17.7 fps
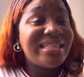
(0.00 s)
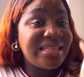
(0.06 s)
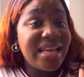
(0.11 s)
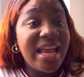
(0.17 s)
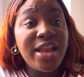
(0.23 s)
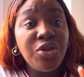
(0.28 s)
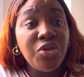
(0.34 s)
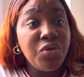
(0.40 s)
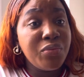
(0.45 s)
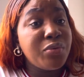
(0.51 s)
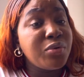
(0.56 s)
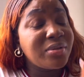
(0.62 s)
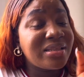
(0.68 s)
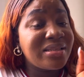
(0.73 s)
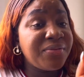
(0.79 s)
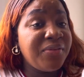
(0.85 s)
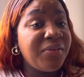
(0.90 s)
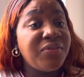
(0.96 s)
10 euros,
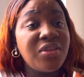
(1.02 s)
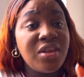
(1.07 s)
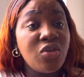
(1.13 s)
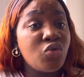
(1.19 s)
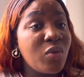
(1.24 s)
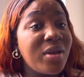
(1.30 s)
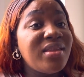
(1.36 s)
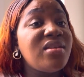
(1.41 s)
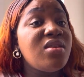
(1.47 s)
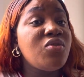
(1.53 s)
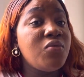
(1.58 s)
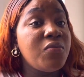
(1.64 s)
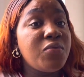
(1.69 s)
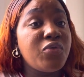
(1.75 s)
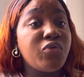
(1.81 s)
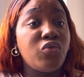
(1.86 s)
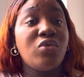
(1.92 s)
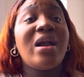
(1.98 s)
15, 20
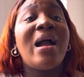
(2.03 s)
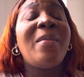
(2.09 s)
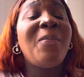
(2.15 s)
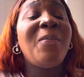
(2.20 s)
euros, you can